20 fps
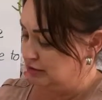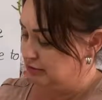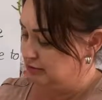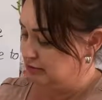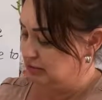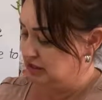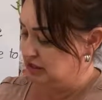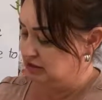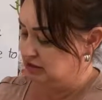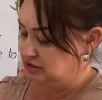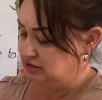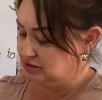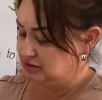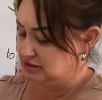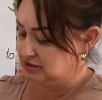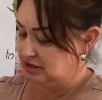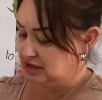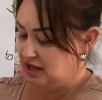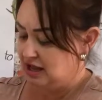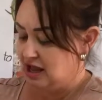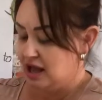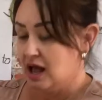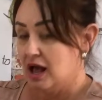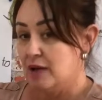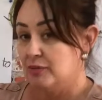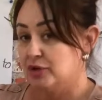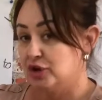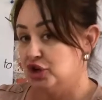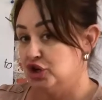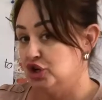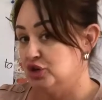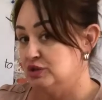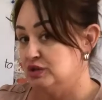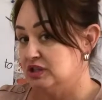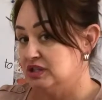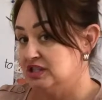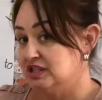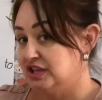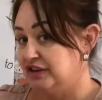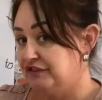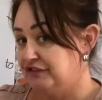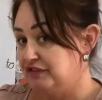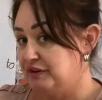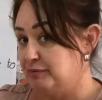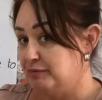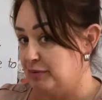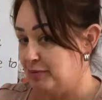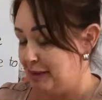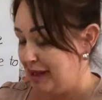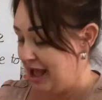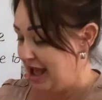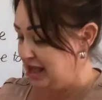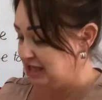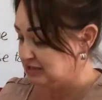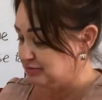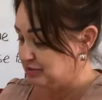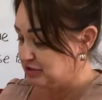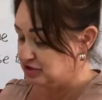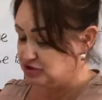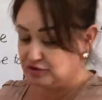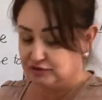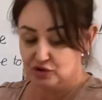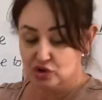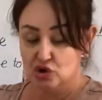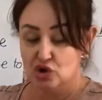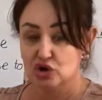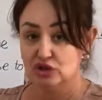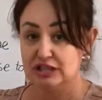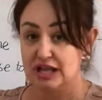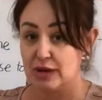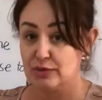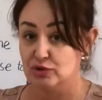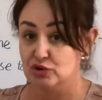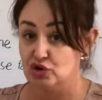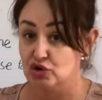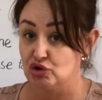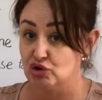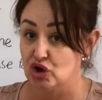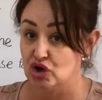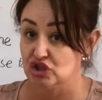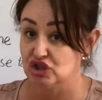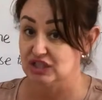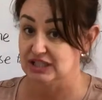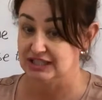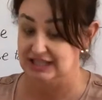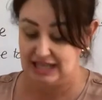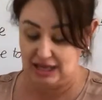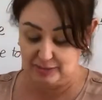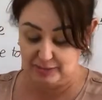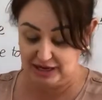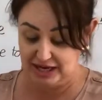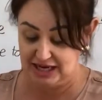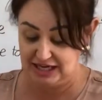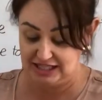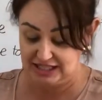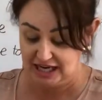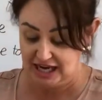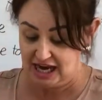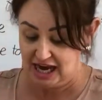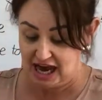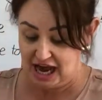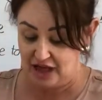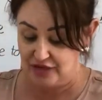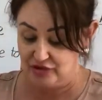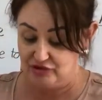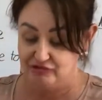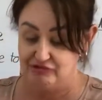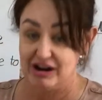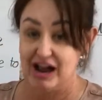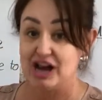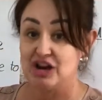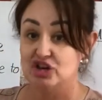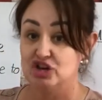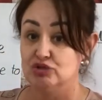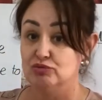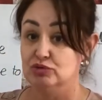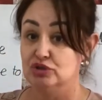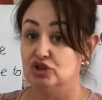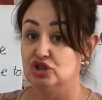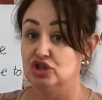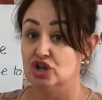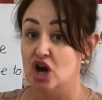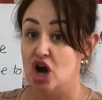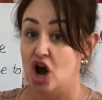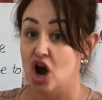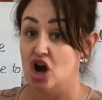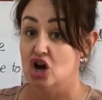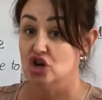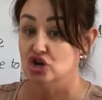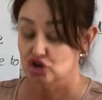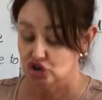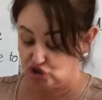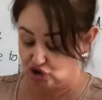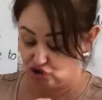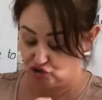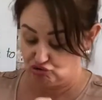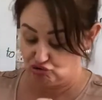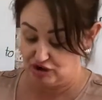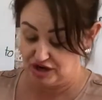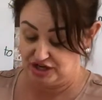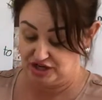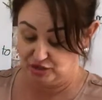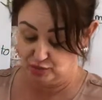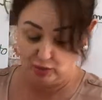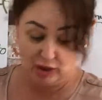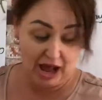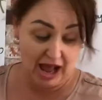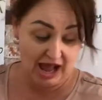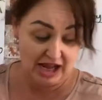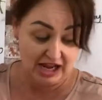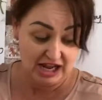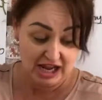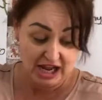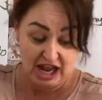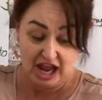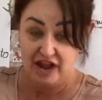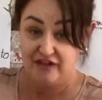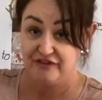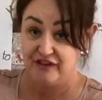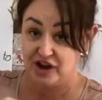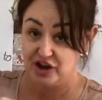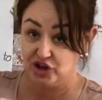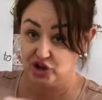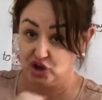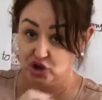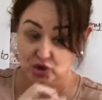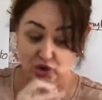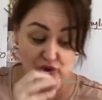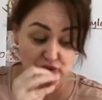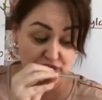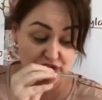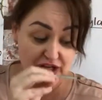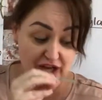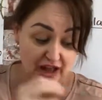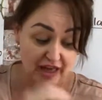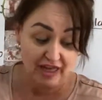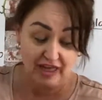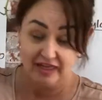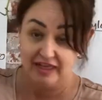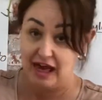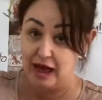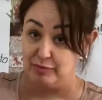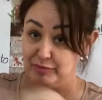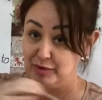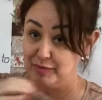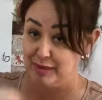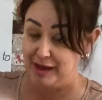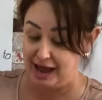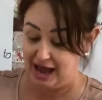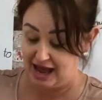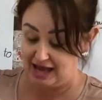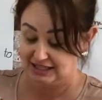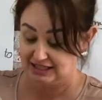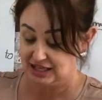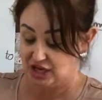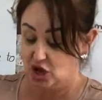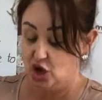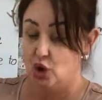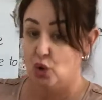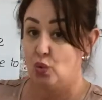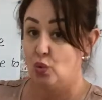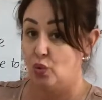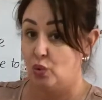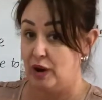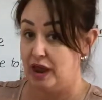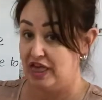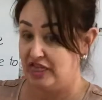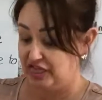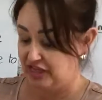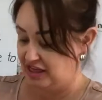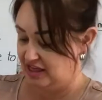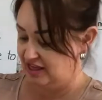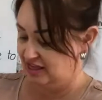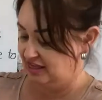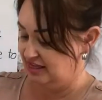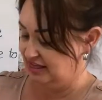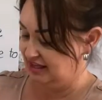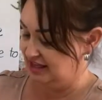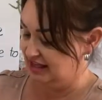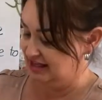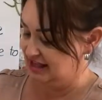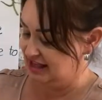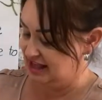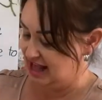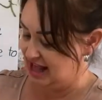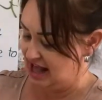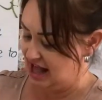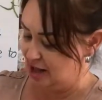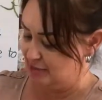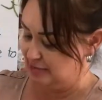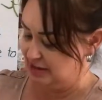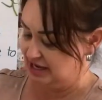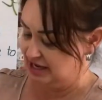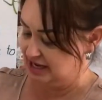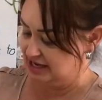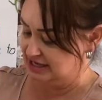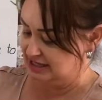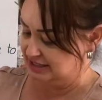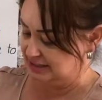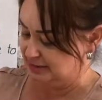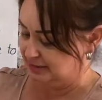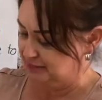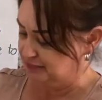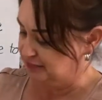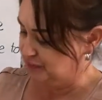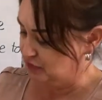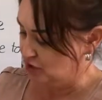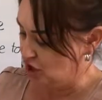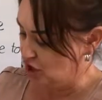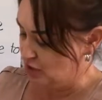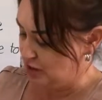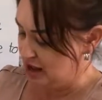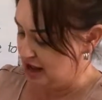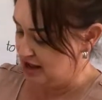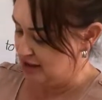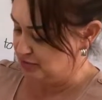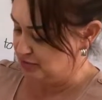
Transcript: mils. I'm gonna use a different pipette, because of course I would cross-contaminate and the reaction would start straight away if I used that pipette with the amylase. Okay,